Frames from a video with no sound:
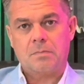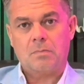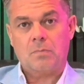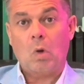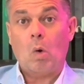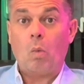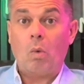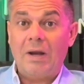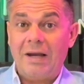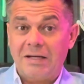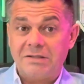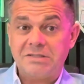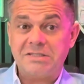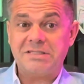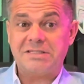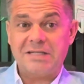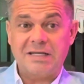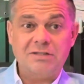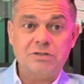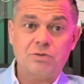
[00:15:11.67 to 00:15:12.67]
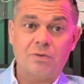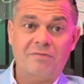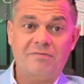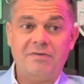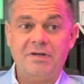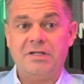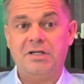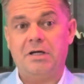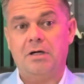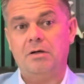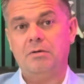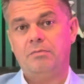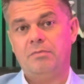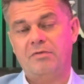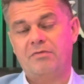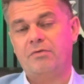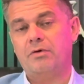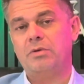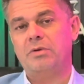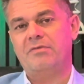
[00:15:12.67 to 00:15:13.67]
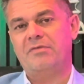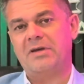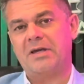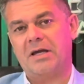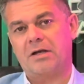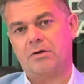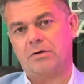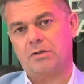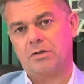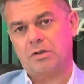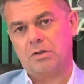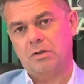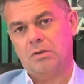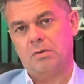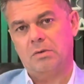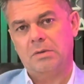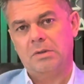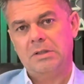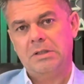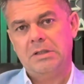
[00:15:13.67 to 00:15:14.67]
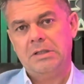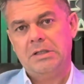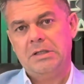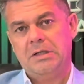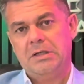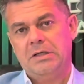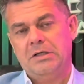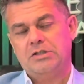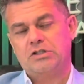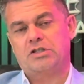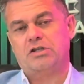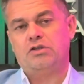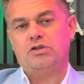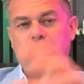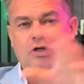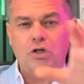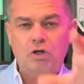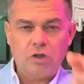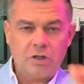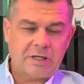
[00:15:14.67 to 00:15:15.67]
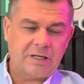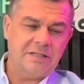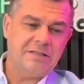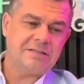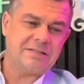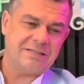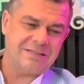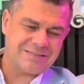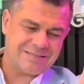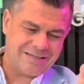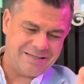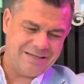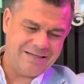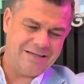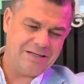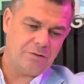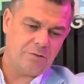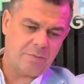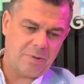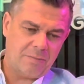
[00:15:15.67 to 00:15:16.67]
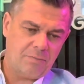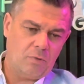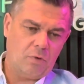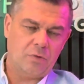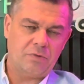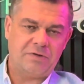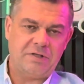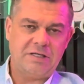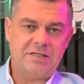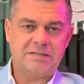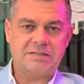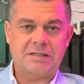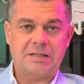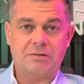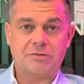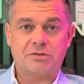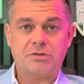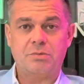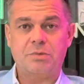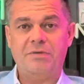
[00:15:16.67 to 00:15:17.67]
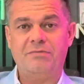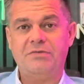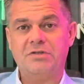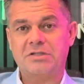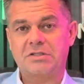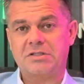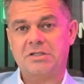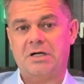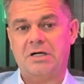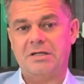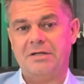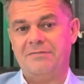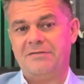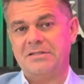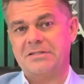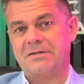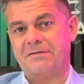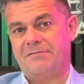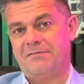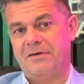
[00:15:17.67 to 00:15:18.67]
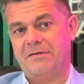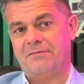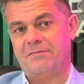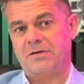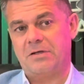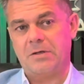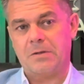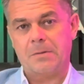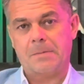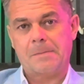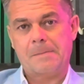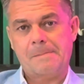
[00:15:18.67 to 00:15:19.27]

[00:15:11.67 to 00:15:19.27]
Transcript: We'll actually send you a video before you even get on a call. So you can look into this in a little bit more detail to even decide if it's a fit for you.